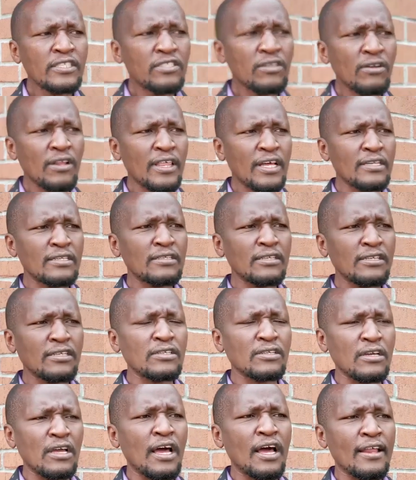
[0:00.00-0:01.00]
Jonathan,
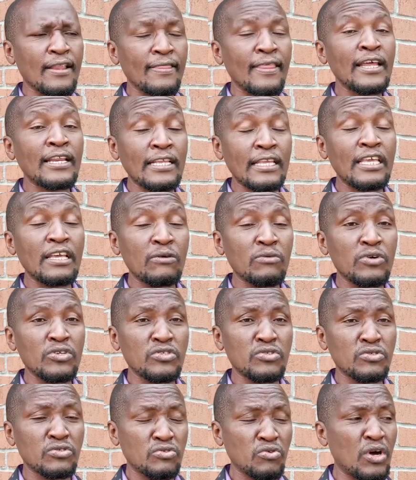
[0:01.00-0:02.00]
and then King was
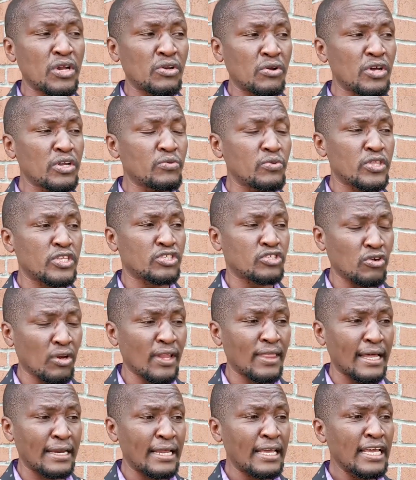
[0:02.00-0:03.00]
so annoyed with
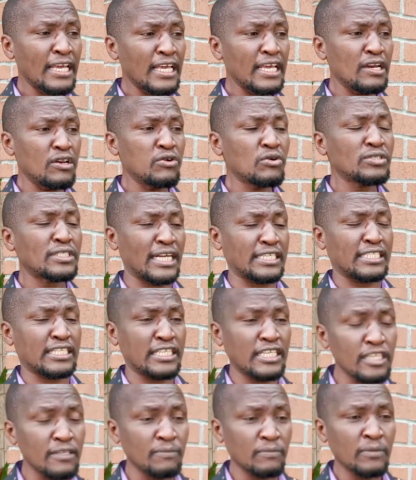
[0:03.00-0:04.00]
Jonathan. He looked at
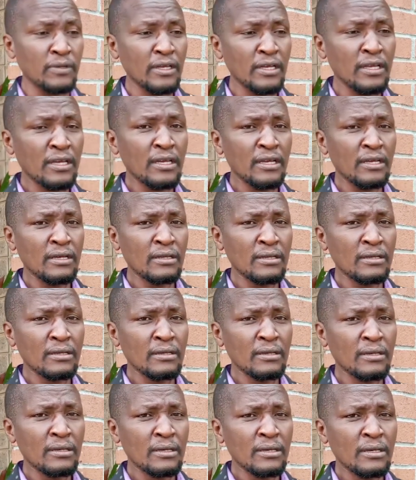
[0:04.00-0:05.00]

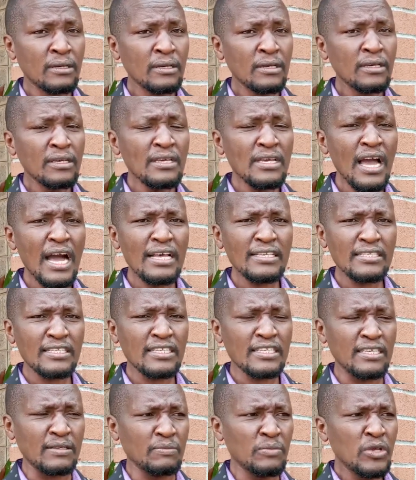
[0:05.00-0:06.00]
him. He asked
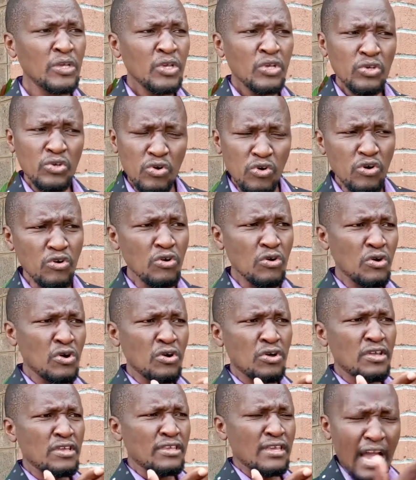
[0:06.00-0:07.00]
him,
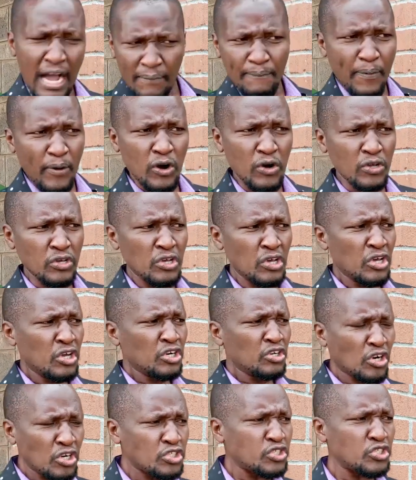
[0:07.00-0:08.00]
you, young boy,
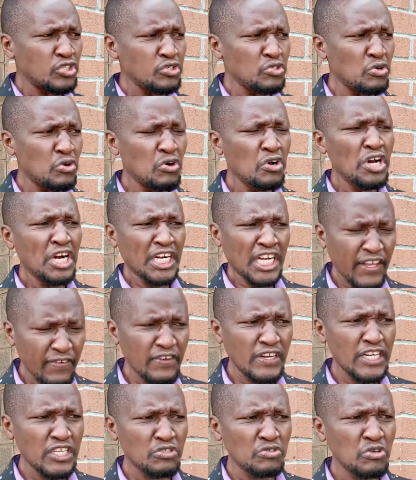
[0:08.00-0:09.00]
don't you know
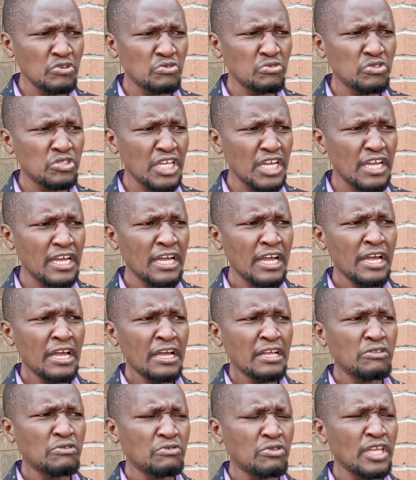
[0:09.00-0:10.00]
David is going to take
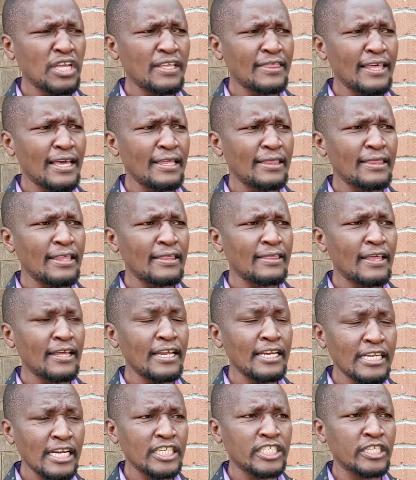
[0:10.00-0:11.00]
the
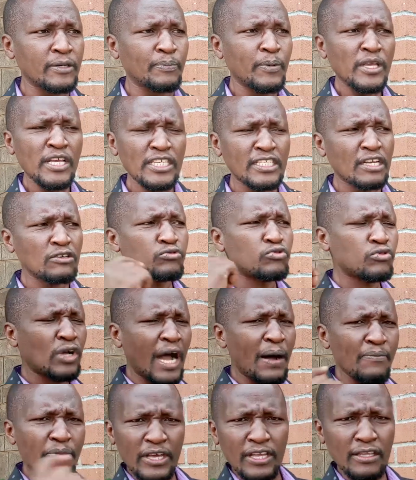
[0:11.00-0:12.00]
leadership? He's going to
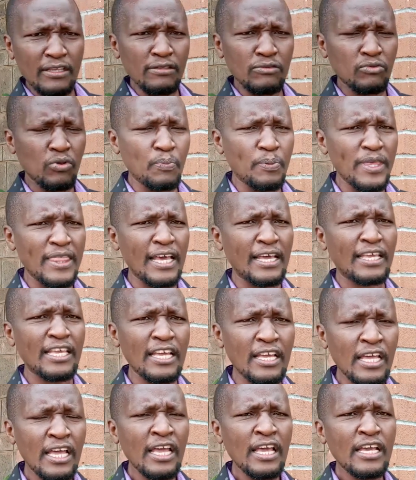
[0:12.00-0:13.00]
come to be the
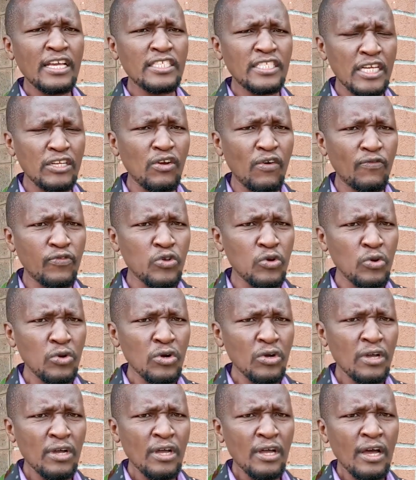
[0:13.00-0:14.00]
king instead of you?
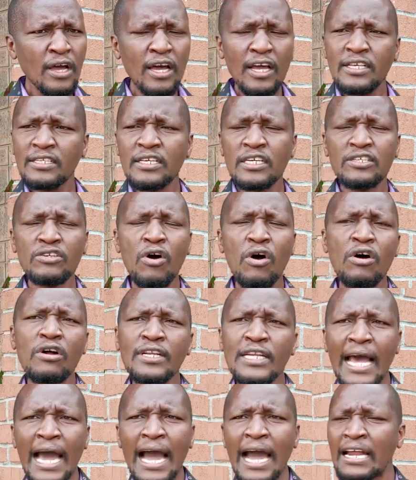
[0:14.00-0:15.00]
And he said, no,
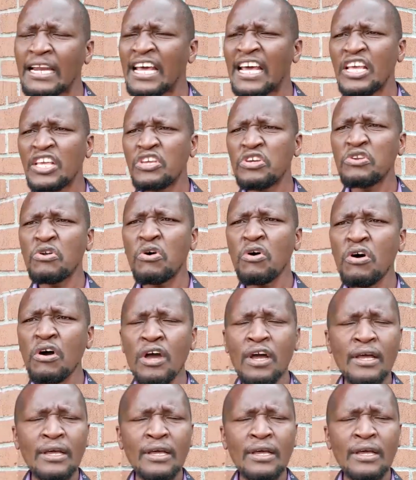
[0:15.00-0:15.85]
Dad, you know.